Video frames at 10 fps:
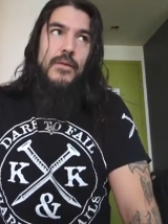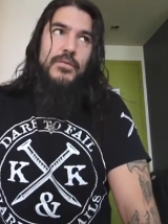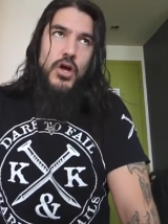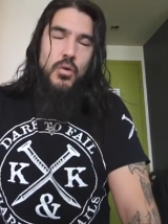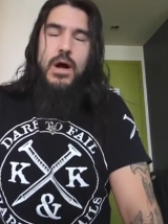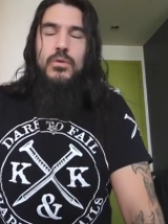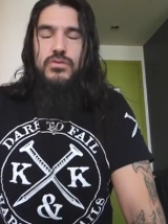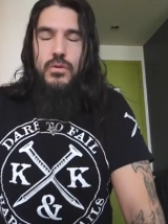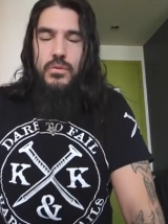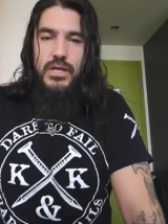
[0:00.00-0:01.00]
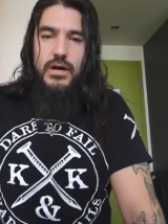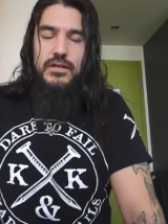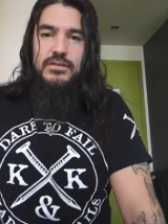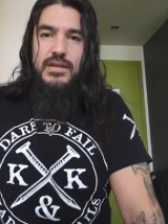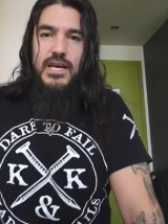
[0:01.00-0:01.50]
No, I was only
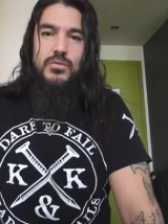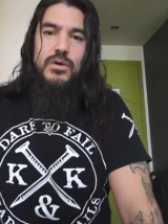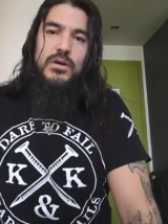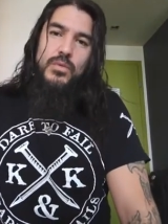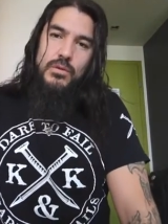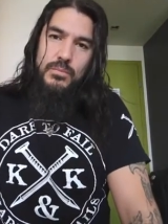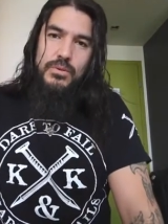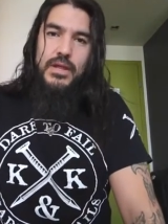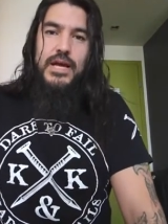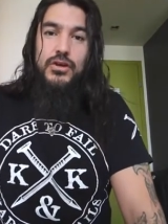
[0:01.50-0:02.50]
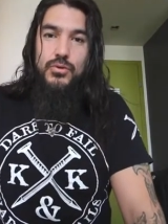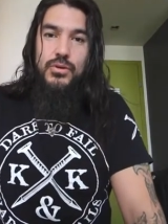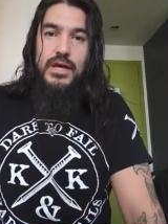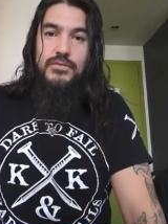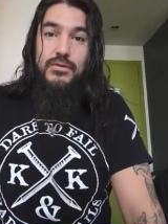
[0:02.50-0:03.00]
on stage when we were playing New
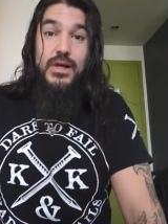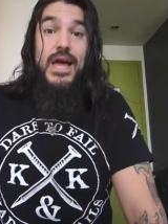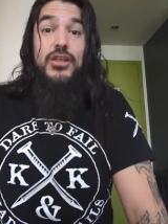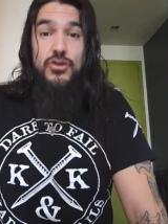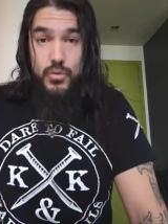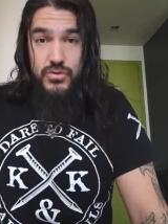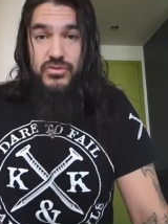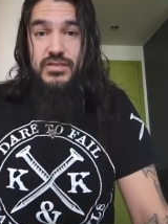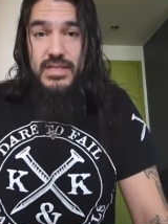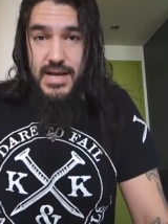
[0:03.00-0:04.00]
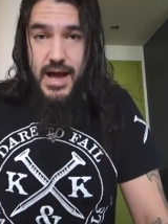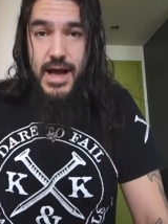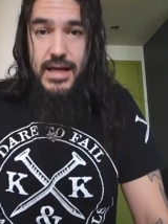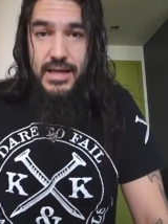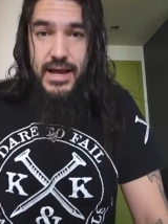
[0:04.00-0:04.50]
Level and you were sieg
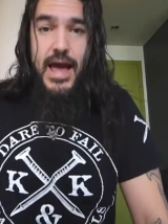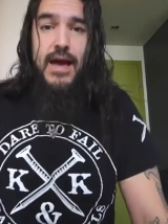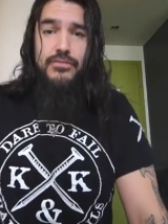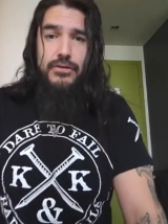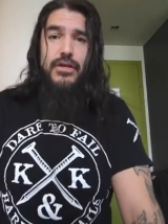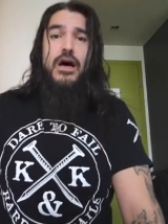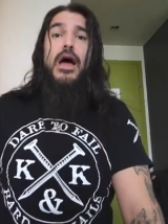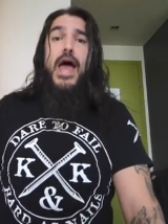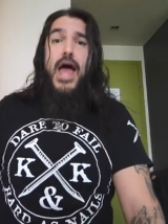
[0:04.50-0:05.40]
heiling after the